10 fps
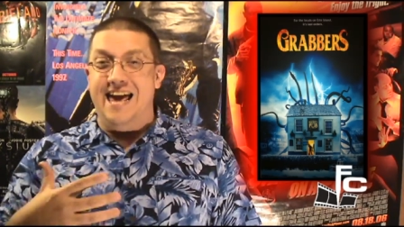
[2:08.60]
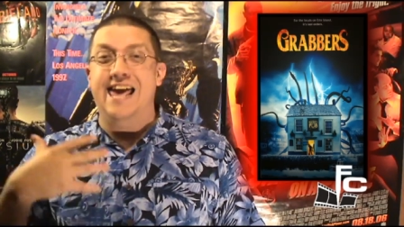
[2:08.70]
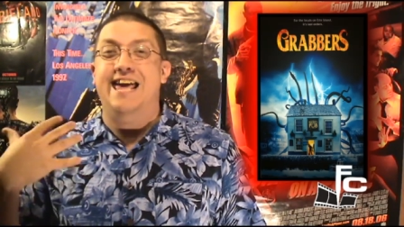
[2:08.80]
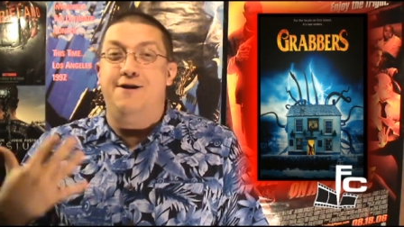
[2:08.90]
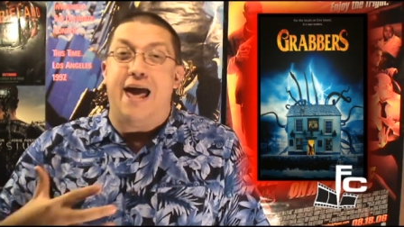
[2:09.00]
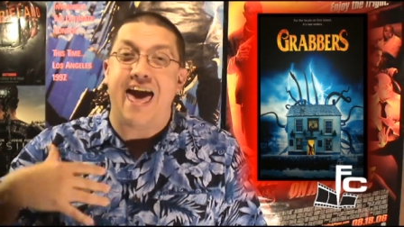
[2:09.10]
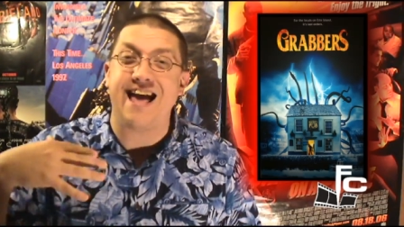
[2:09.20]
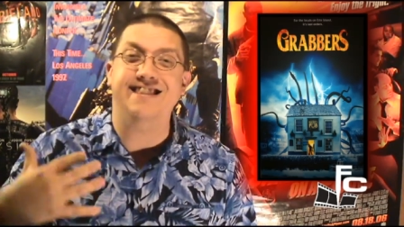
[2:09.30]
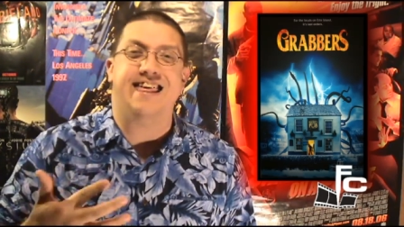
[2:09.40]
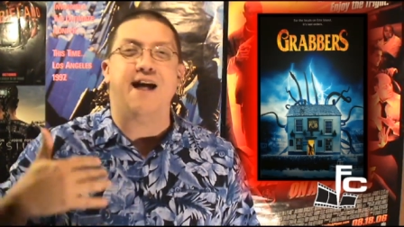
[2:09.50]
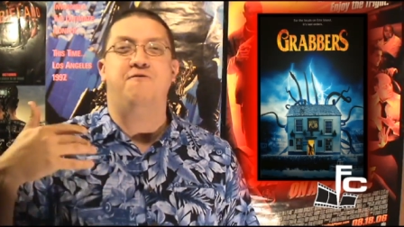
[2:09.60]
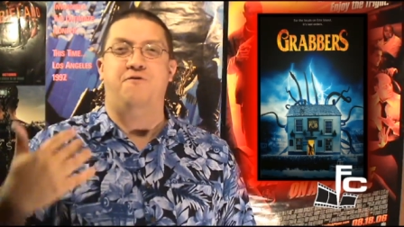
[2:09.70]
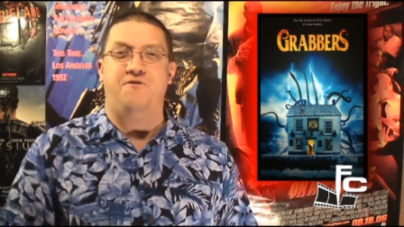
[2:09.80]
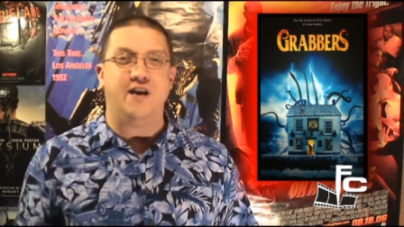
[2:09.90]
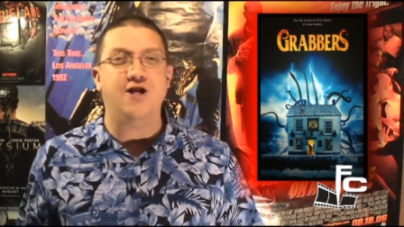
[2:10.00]
it had that
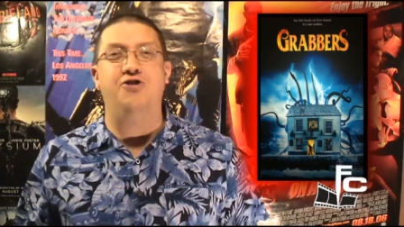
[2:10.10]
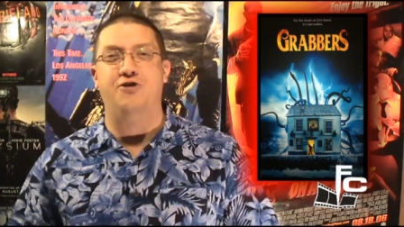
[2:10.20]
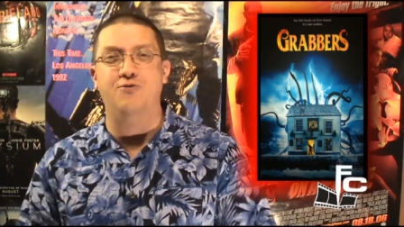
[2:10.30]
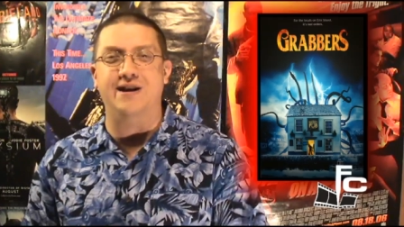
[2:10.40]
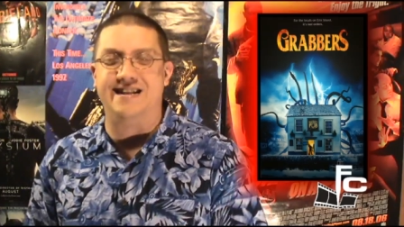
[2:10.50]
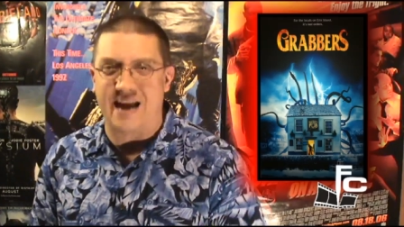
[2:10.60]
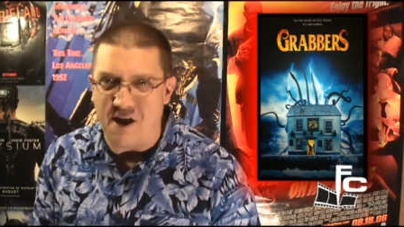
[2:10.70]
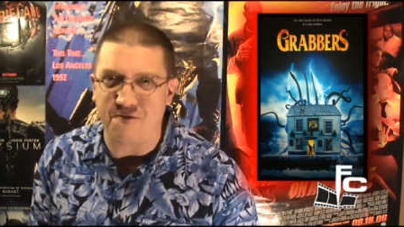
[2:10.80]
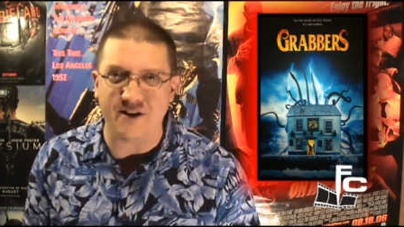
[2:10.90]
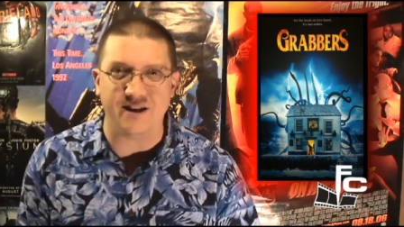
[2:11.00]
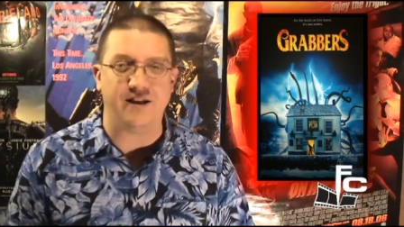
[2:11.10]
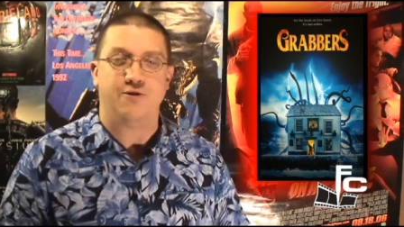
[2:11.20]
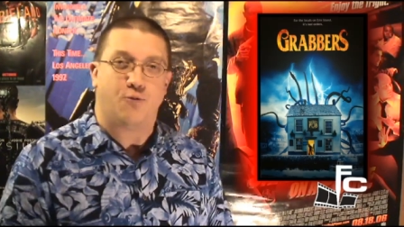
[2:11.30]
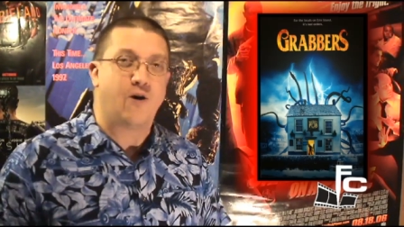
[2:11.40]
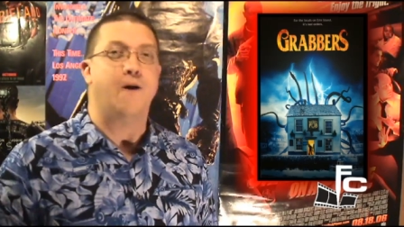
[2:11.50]
feel to it, definitely,
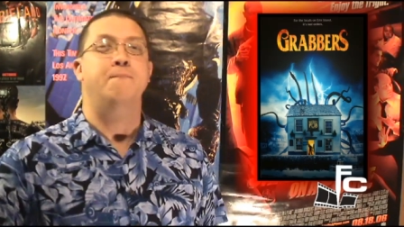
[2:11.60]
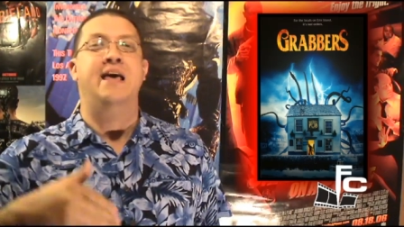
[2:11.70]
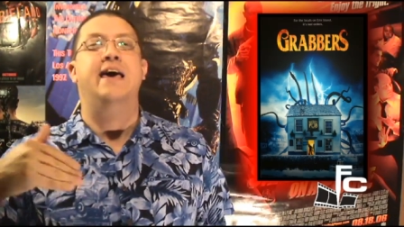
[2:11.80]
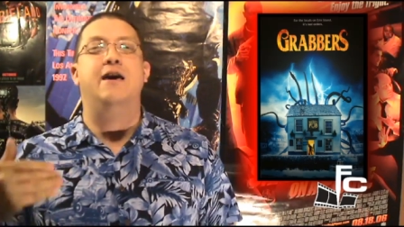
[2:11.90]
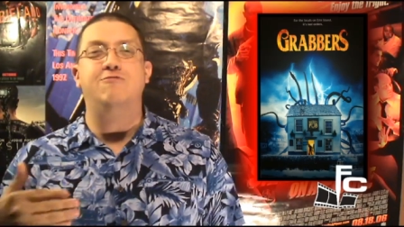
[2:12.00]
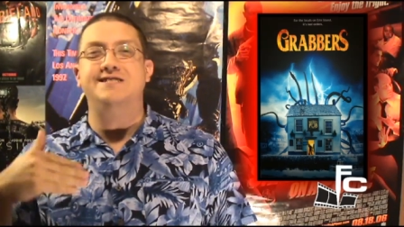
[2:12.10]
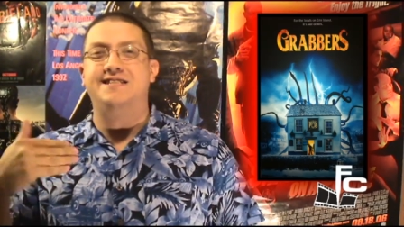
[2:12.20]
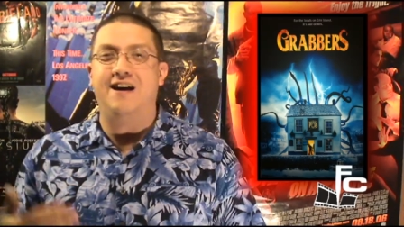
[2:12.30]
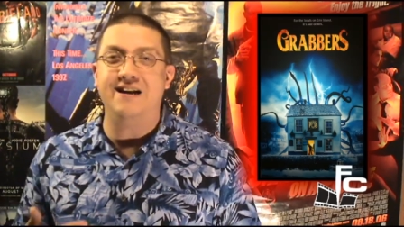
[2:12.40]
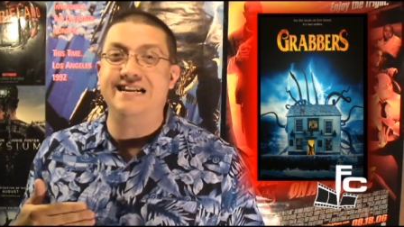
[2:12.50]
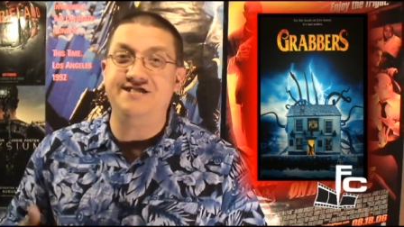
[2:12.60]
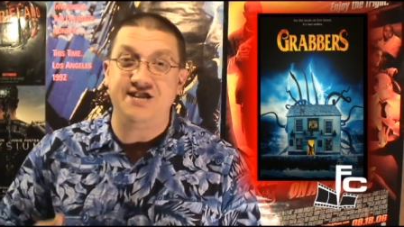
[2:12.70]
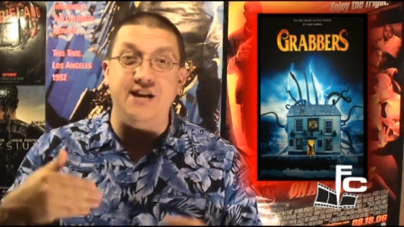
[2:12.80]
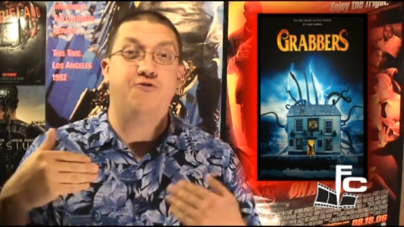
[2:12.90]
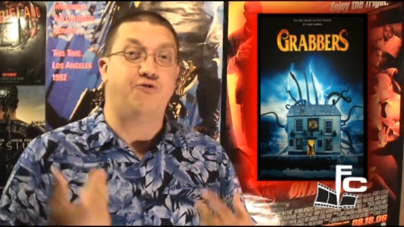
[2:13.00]
to where it was
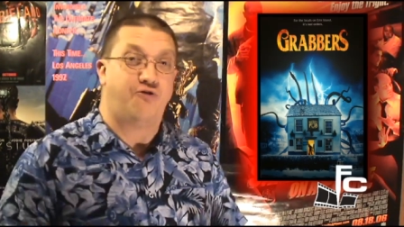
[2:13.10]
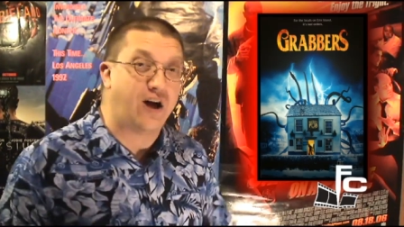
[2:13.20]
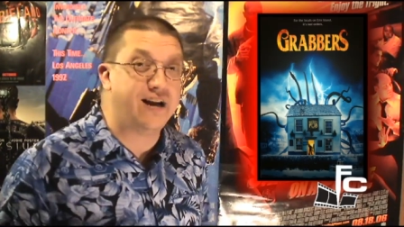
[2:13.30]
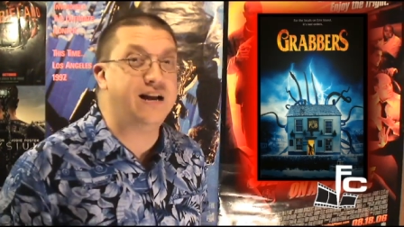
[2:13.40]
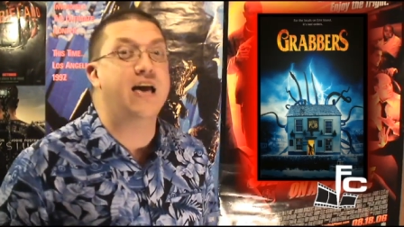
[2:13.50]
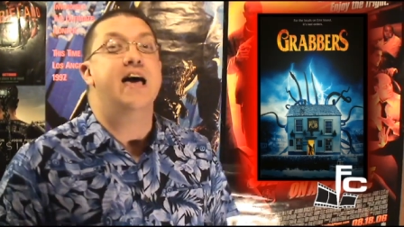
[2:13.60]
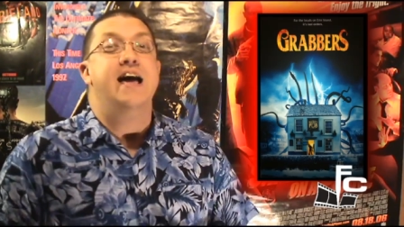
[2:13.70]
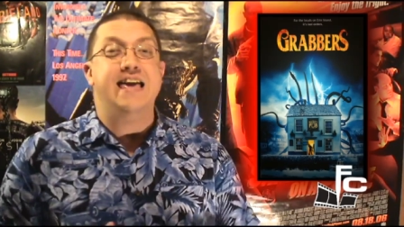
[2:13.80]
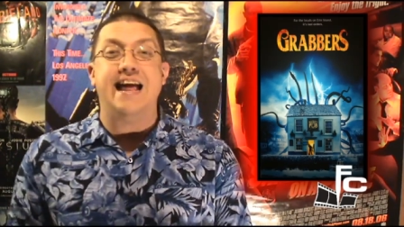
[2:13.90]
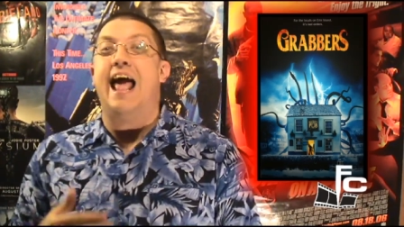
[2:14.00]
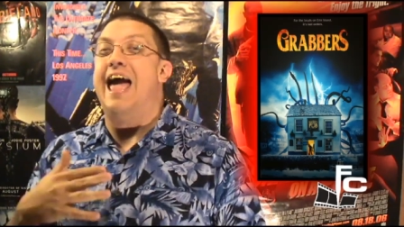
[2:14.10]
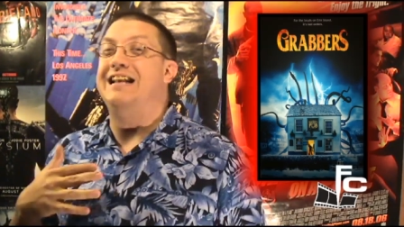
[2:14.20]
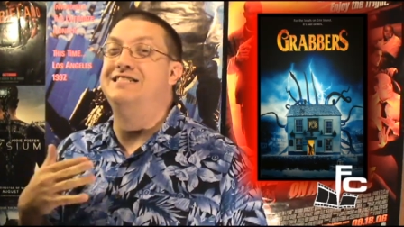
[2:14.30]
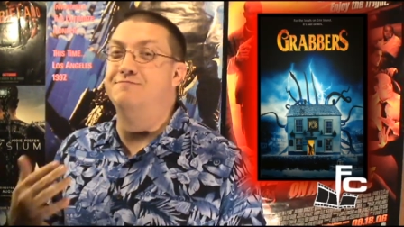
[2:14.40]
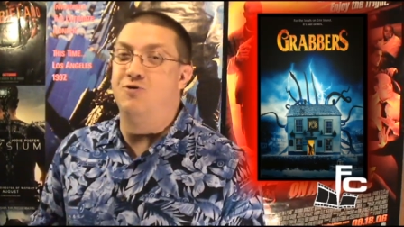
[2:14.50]
tongue-in-cheek fun, yet
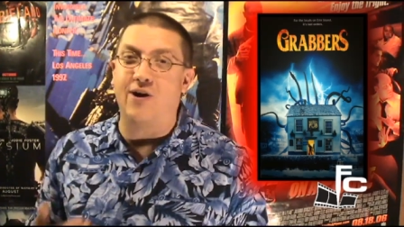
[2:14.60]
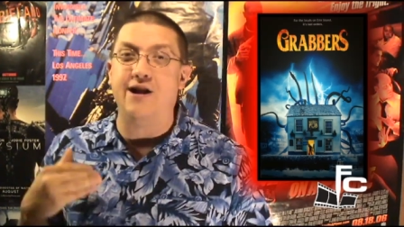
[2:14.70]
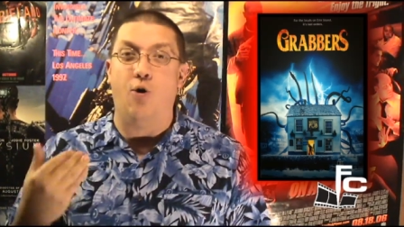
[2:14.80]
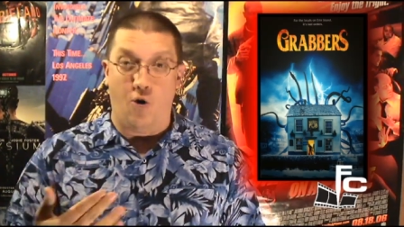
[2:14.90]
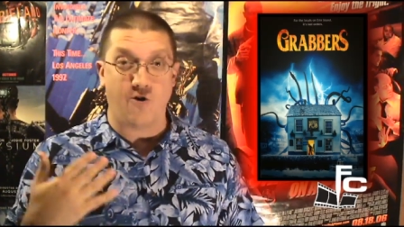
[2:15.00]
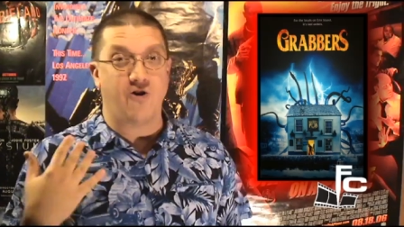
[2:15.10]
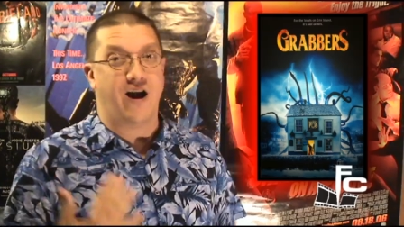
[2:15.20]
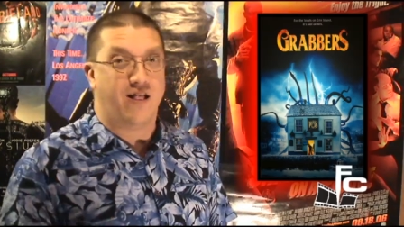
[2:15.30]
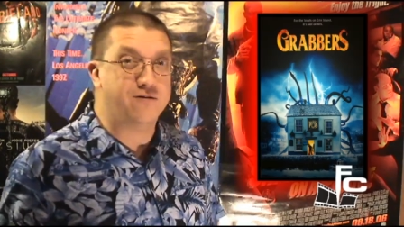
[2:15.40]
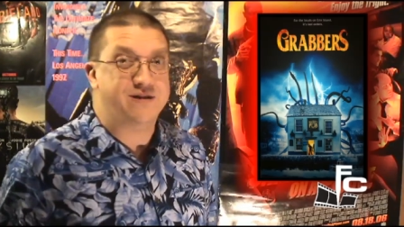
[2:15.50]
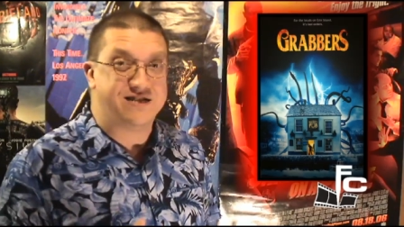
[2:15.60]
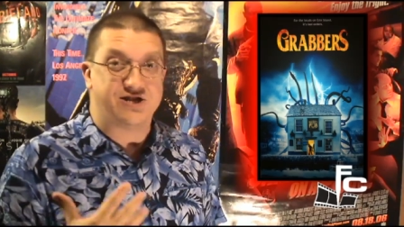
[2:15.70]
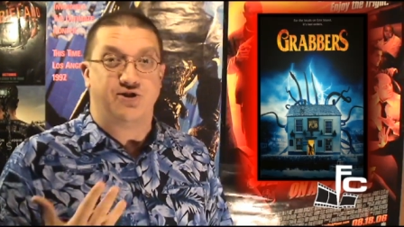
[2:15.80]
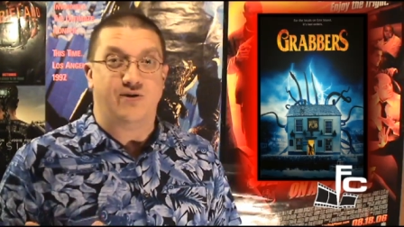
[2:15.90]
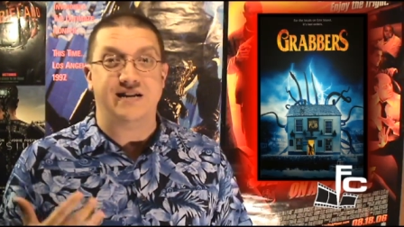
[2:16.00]
had some great horror elements
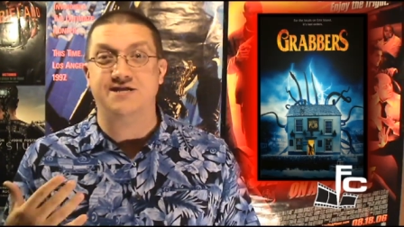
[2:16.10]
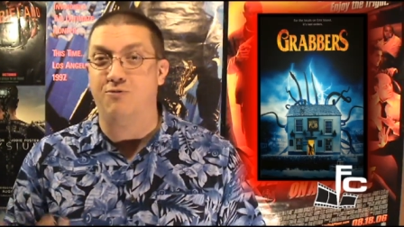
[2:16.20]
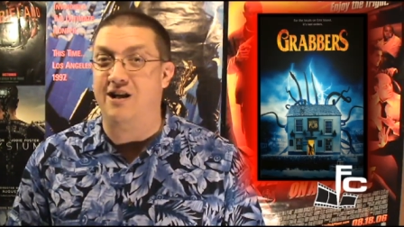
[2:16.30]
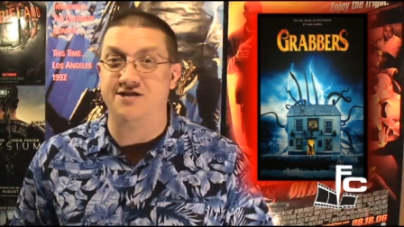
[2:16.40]
to it as well.